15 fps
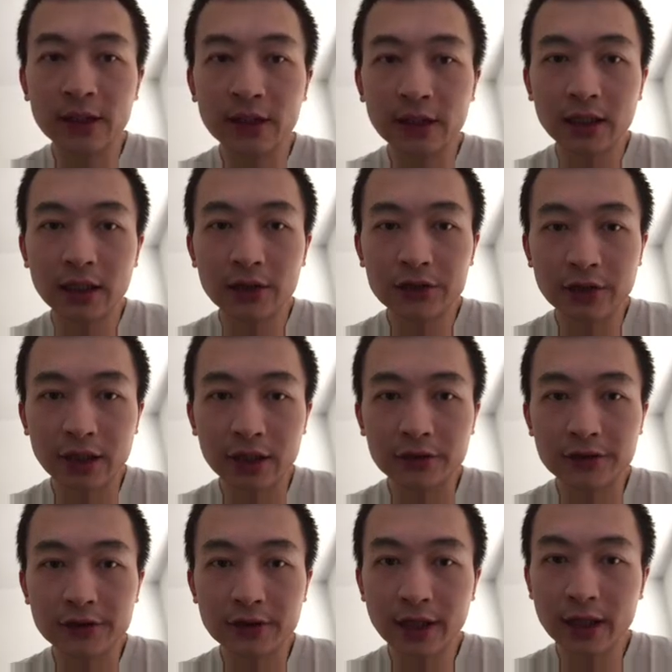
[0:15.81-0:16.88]
English
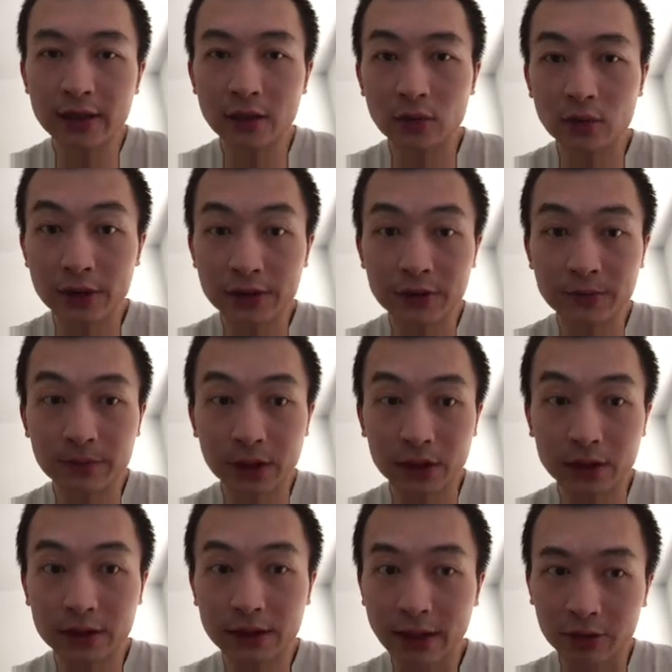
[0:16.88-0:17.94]
letters and the question
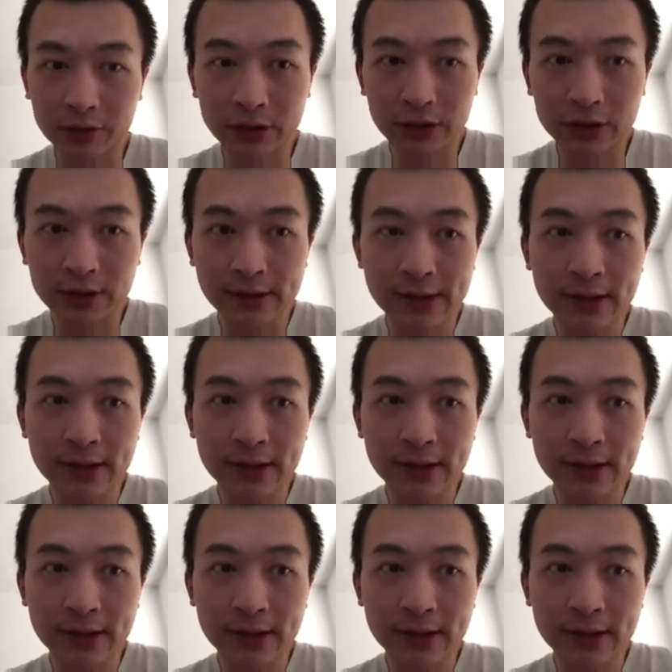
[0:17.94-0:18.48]
mark character,